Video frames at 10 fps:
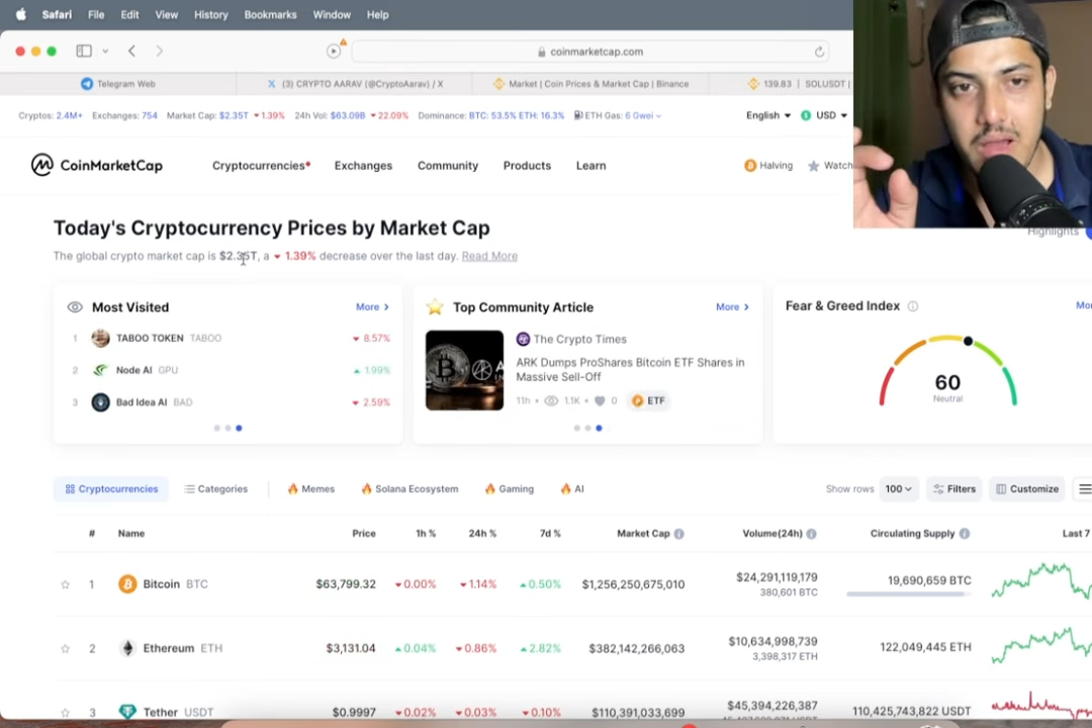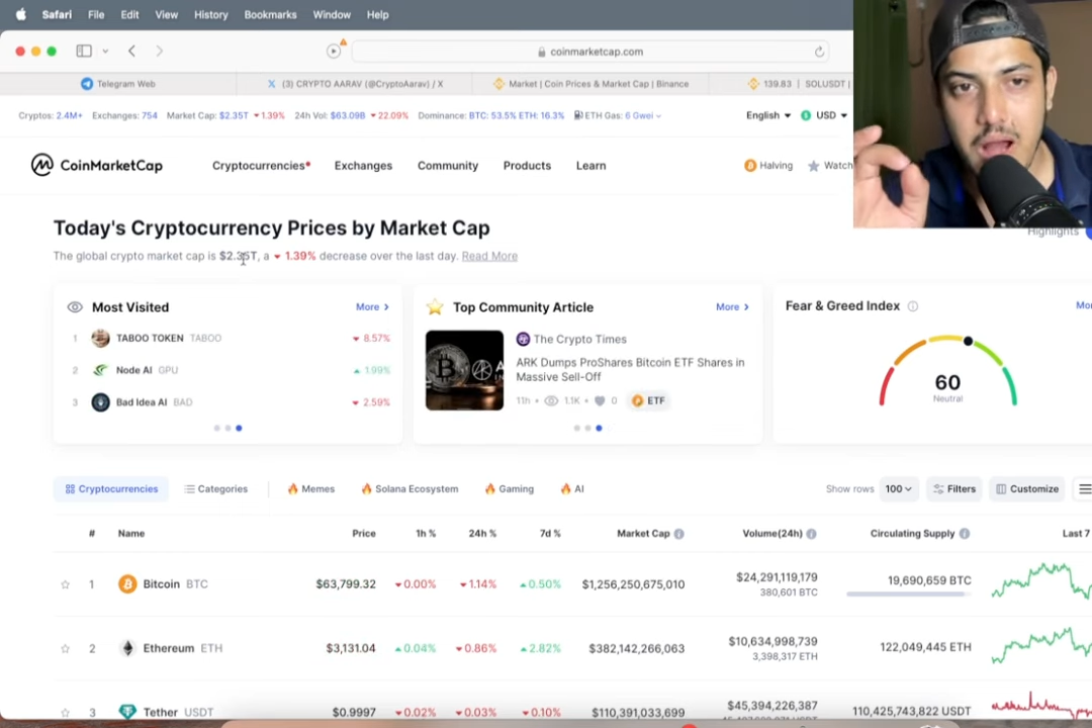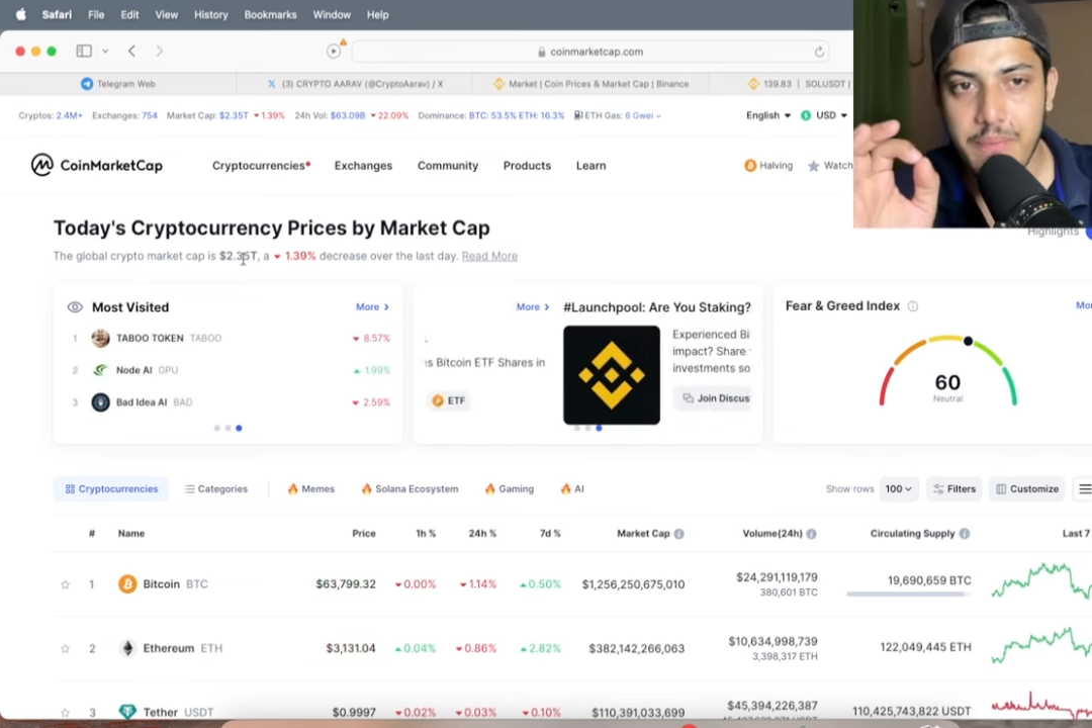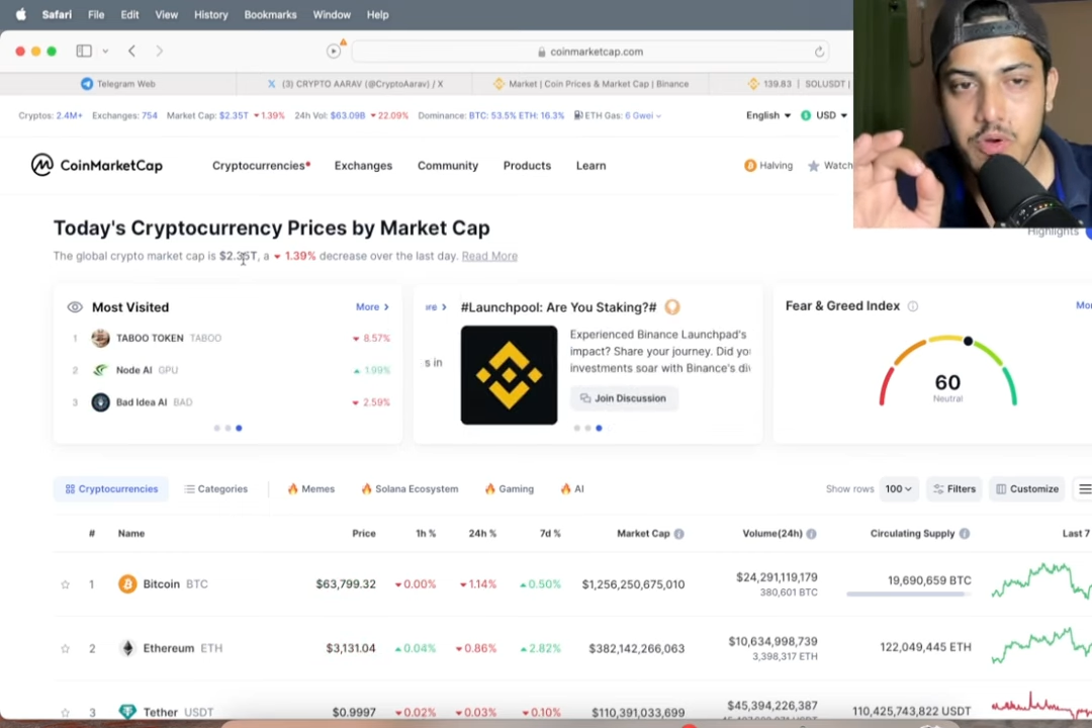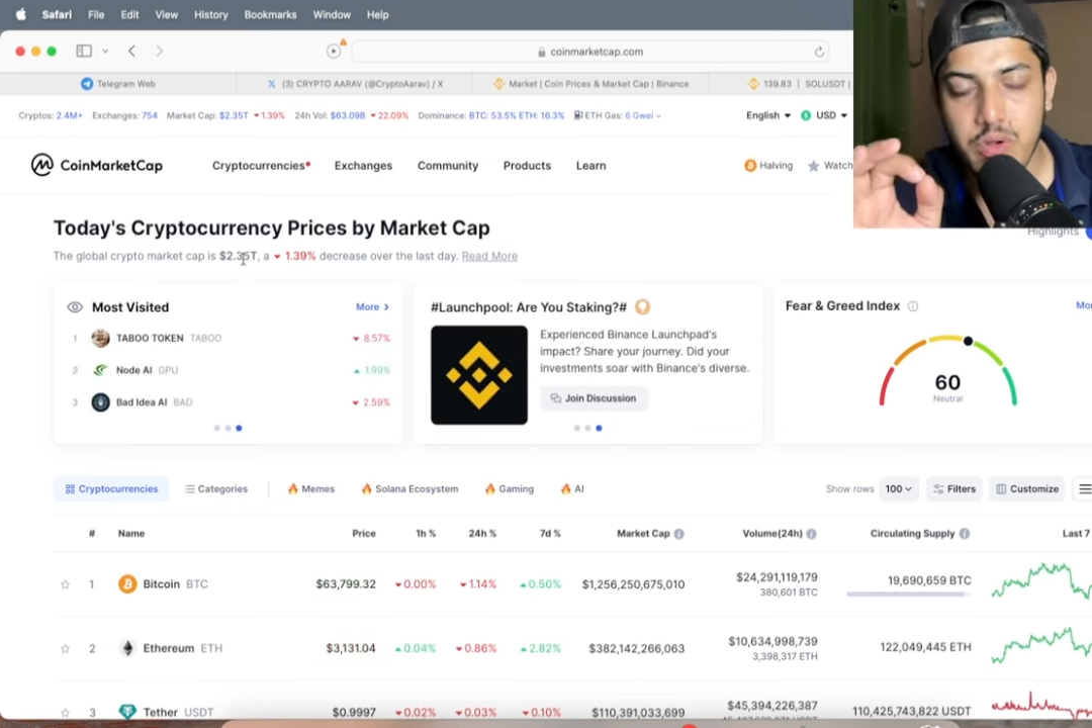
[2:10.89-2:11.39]

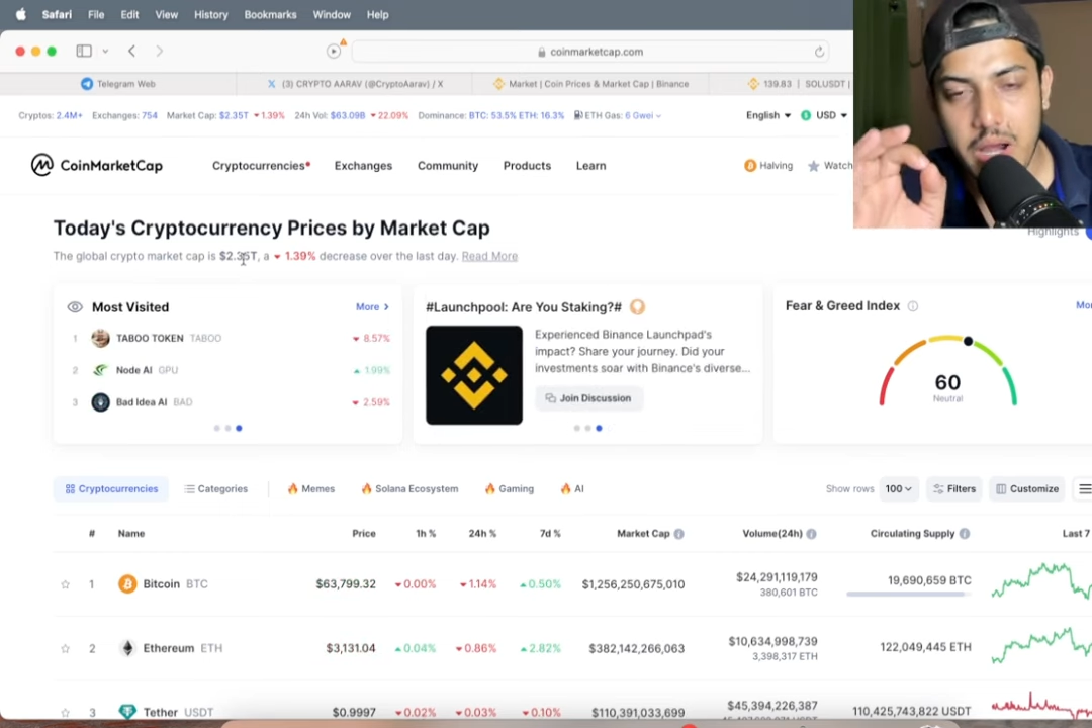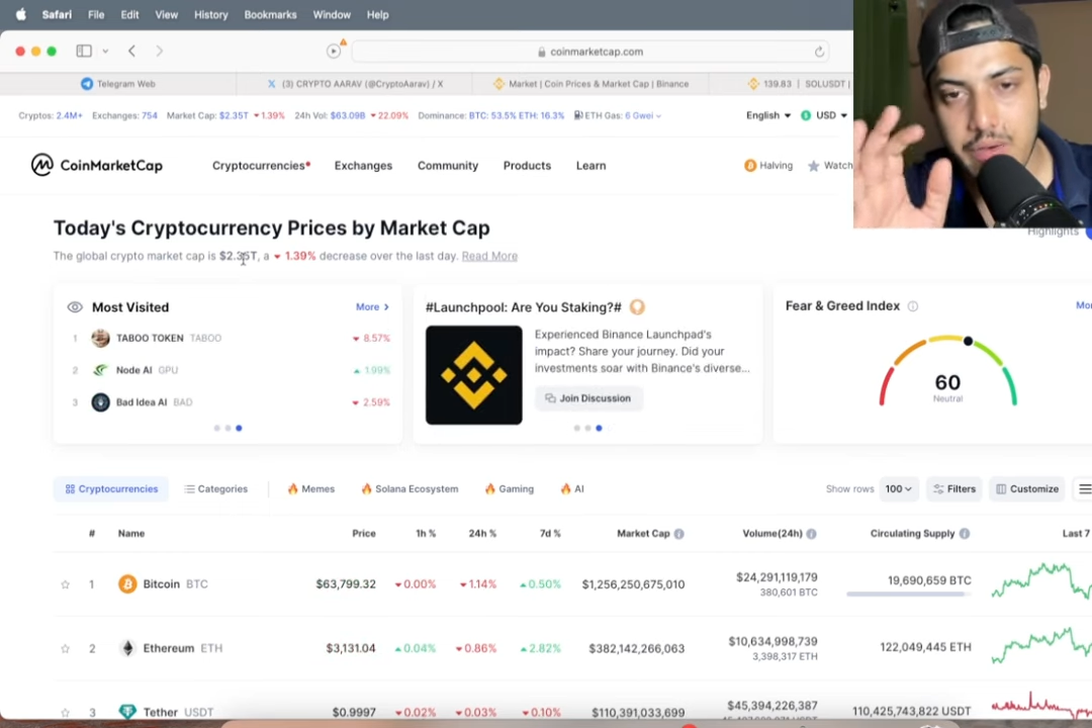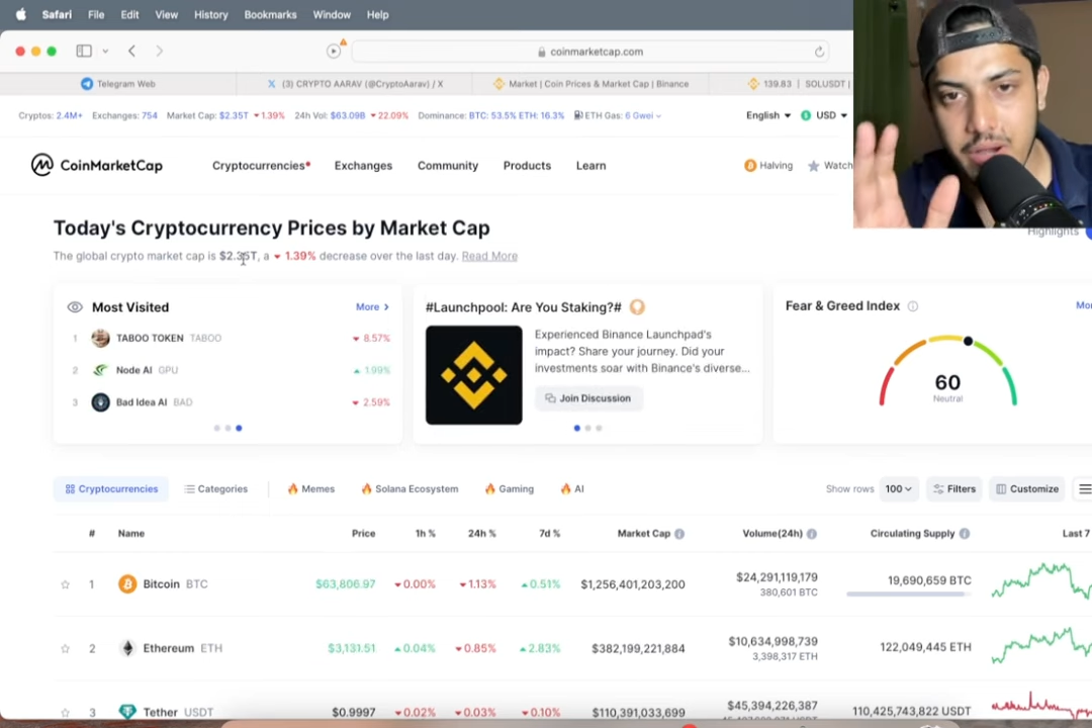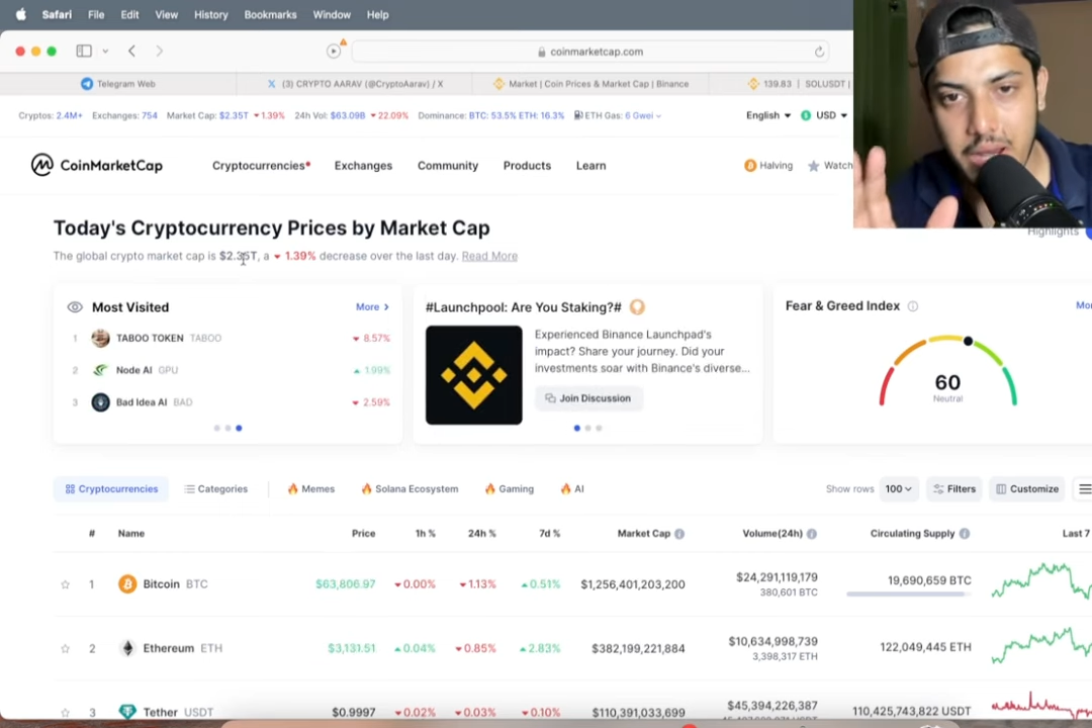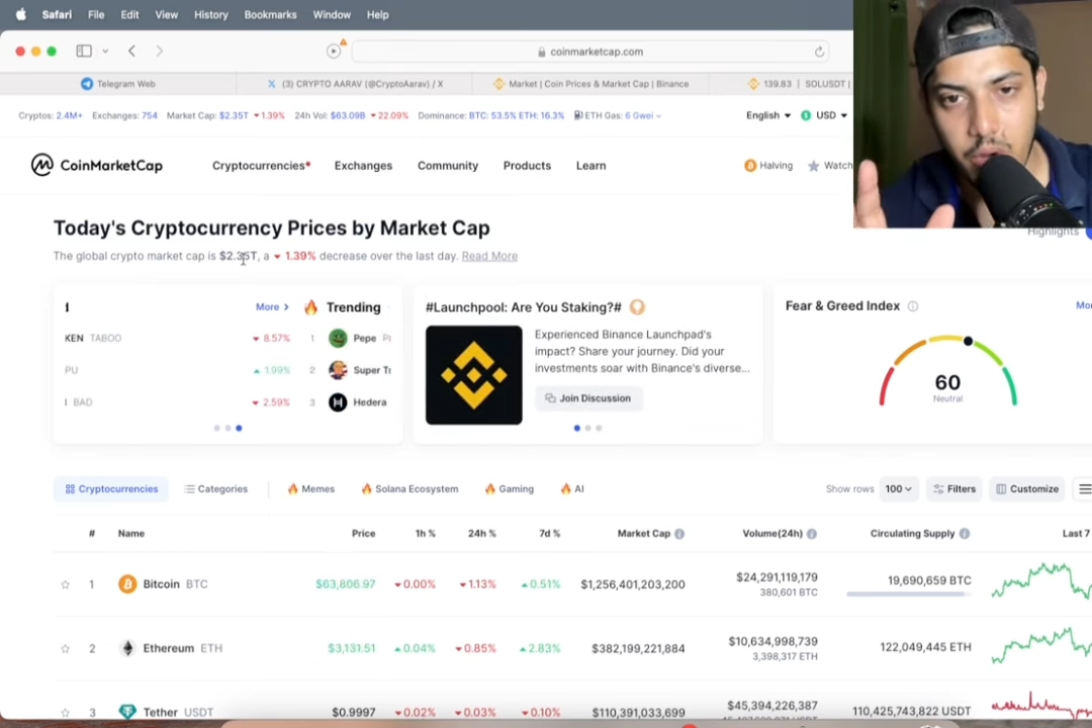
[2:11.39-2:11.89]
up to
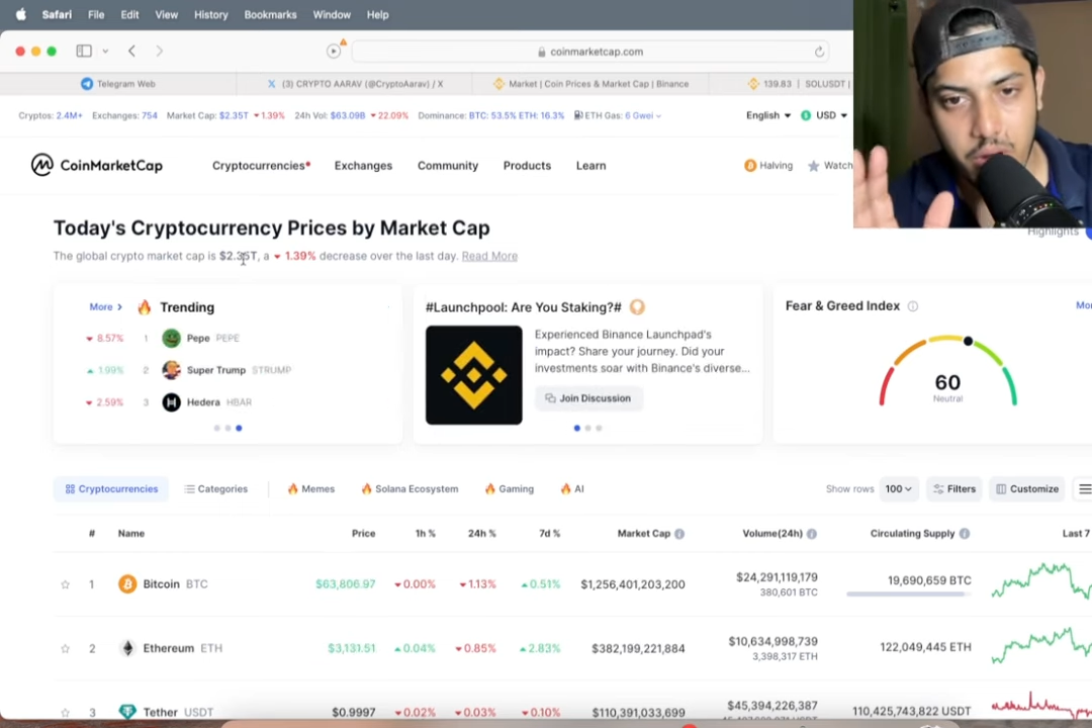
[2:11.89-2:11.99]
10 trillion